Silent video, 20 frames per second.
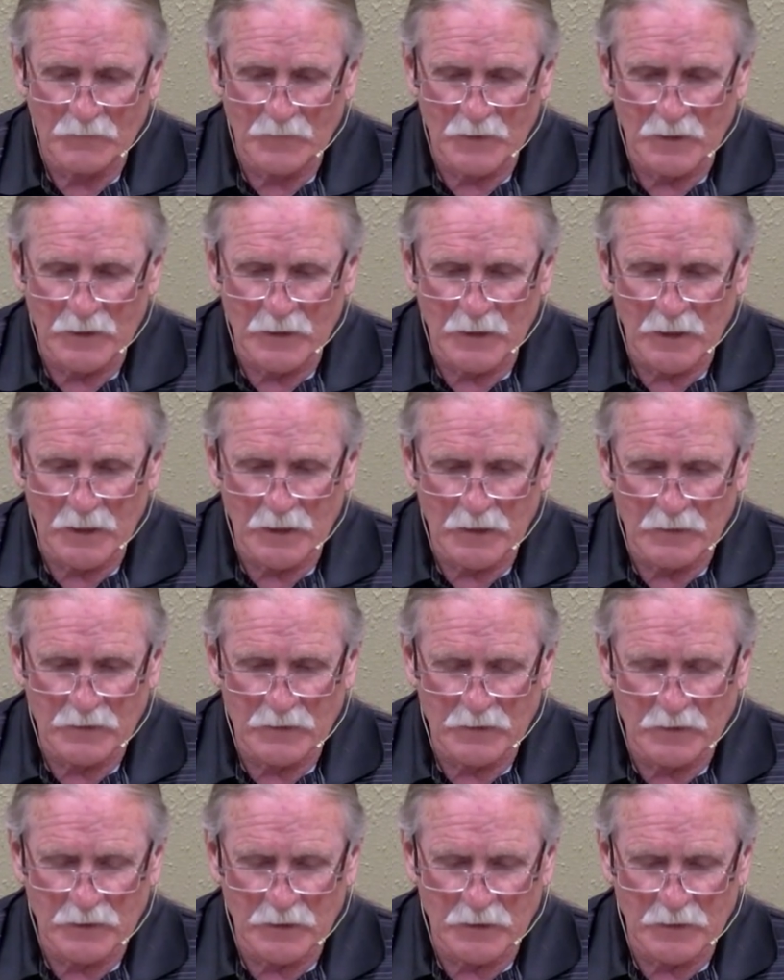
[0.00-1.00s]
And
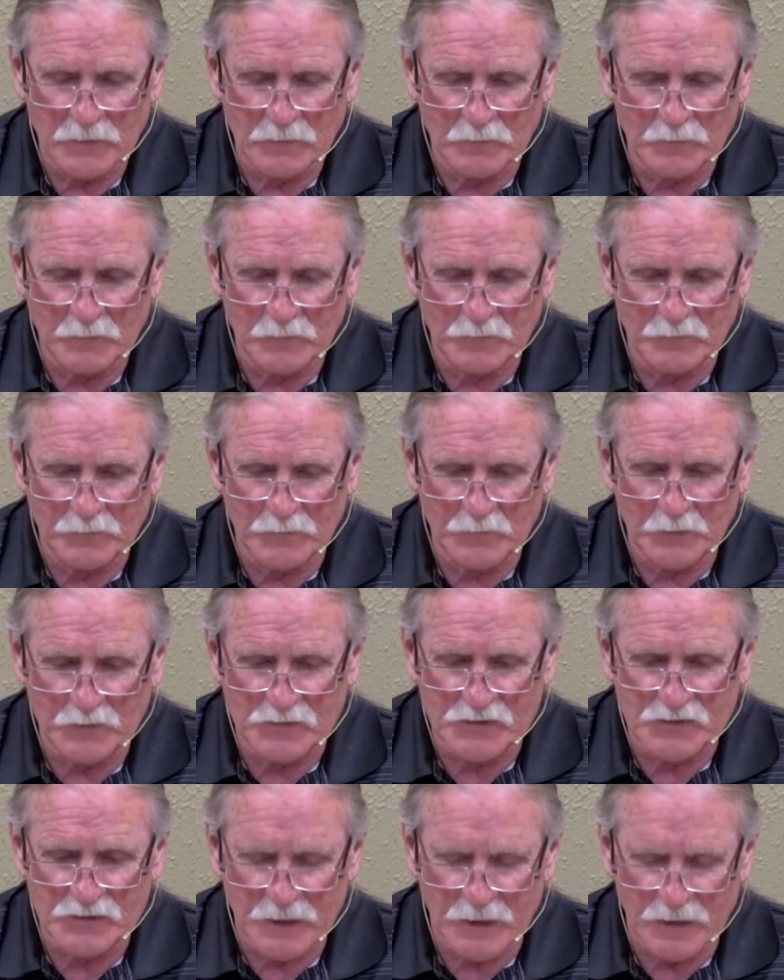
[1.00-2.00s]
uh, you'll
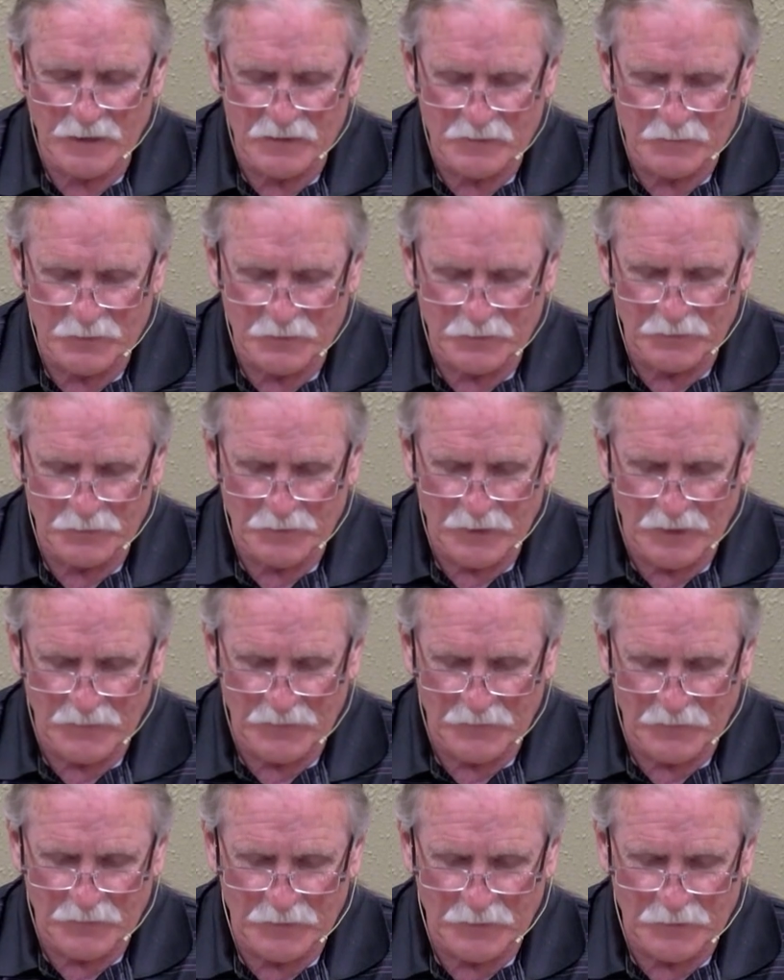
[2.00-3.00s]
see that as we go down
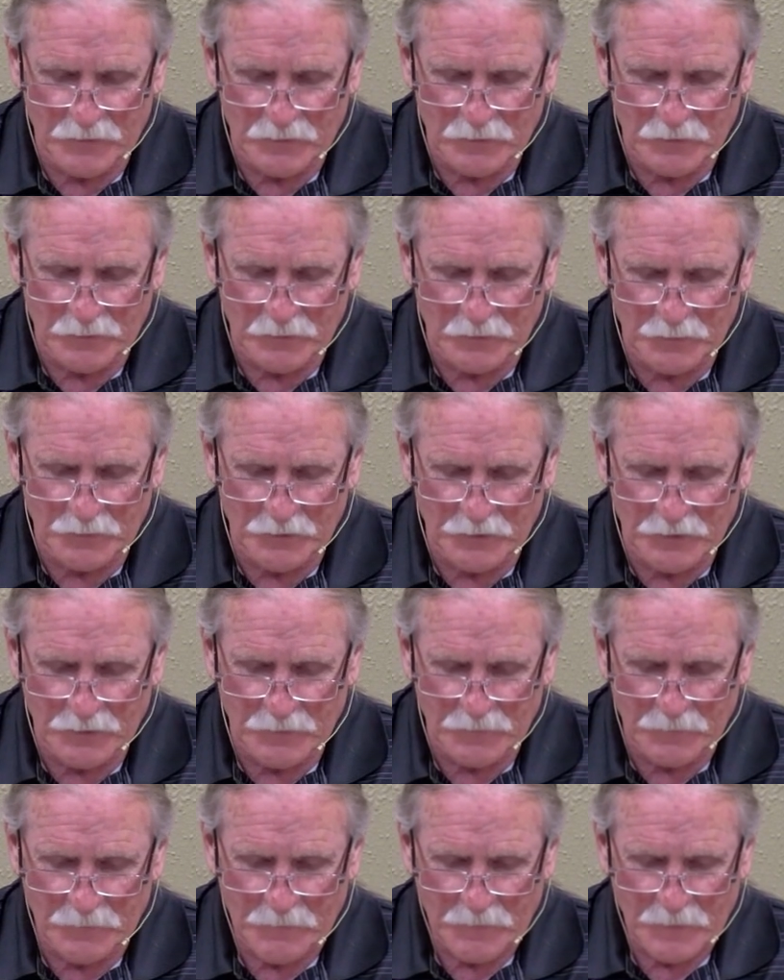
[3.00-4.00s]
through here a little bit.
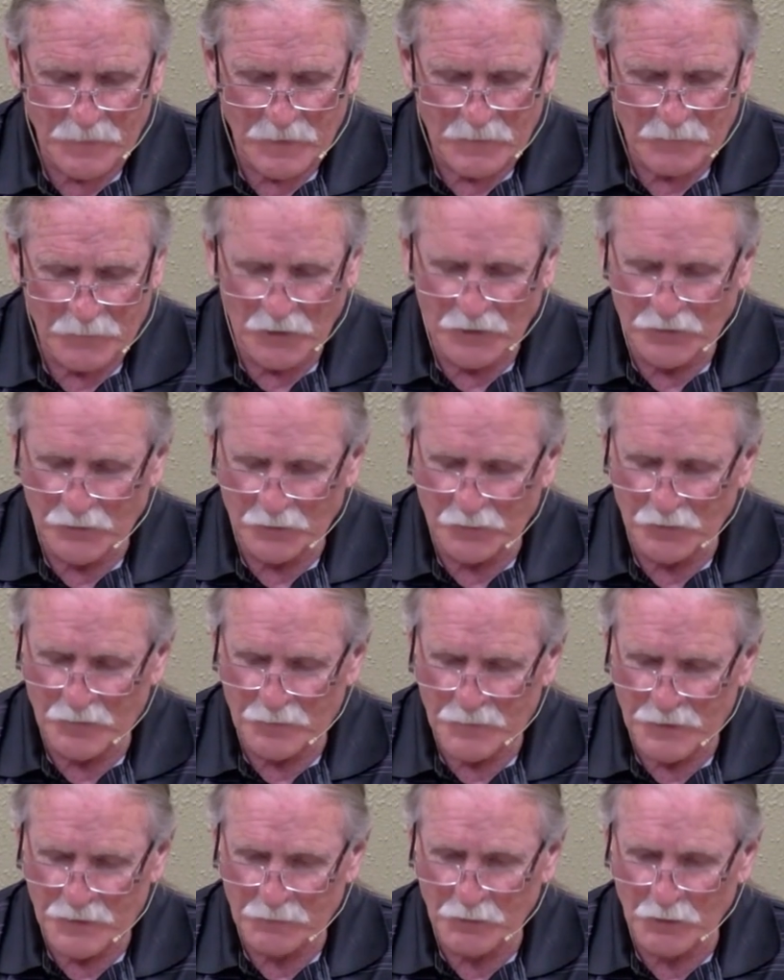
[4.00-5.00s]
But you
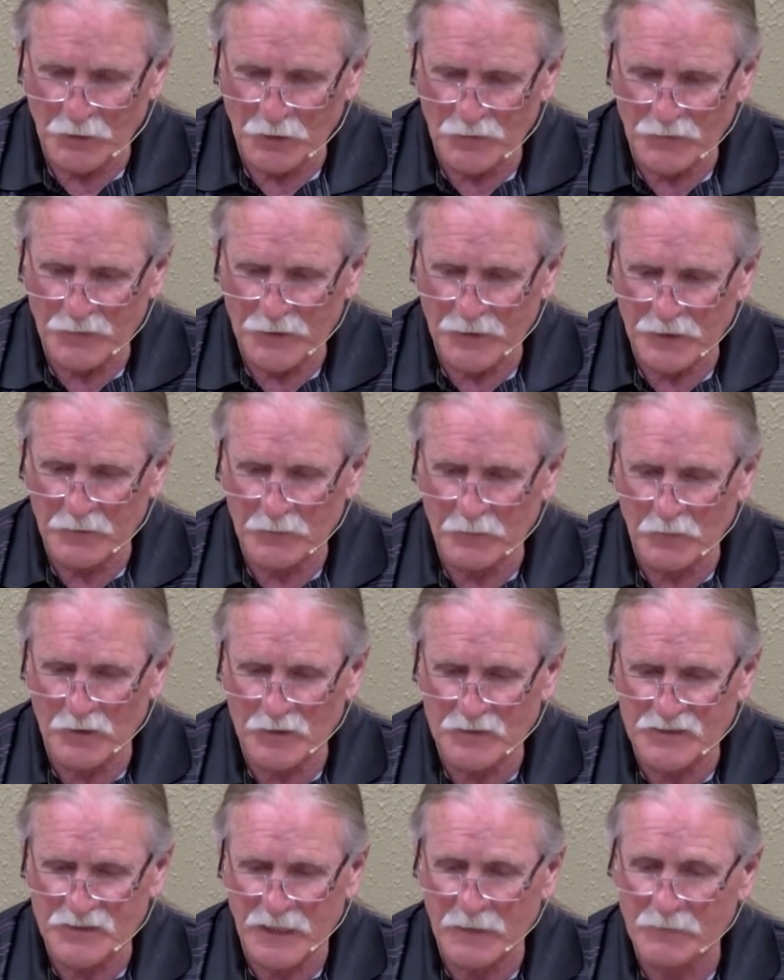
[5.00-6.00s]
remember that it
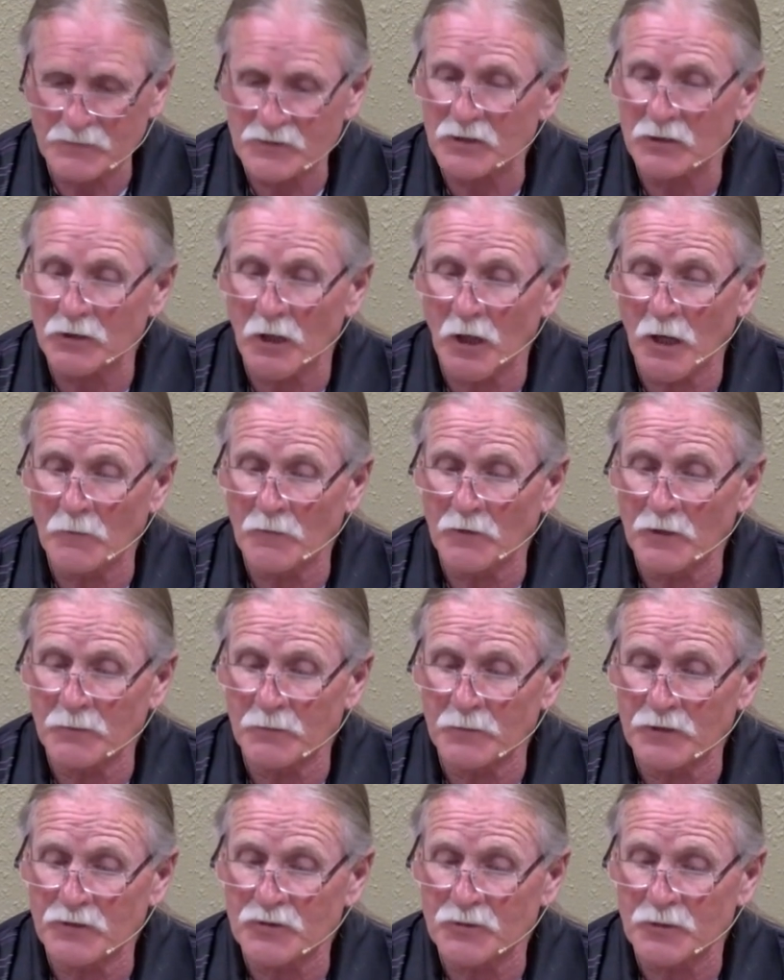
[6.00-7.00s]
was Absalom that
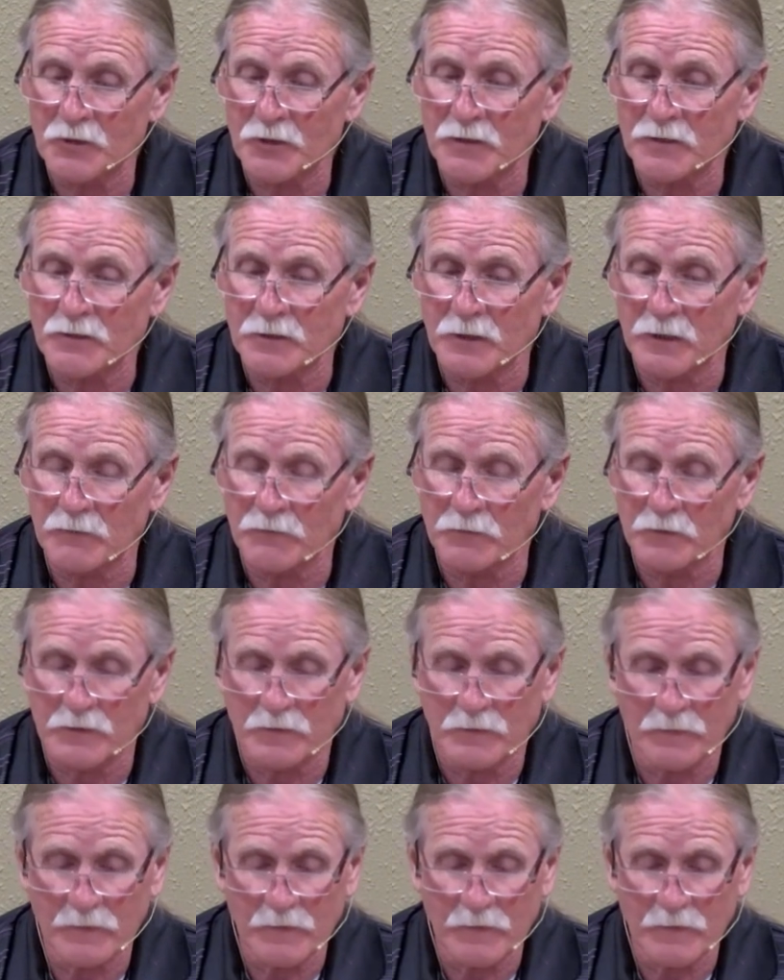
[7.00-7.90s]
betrayed David,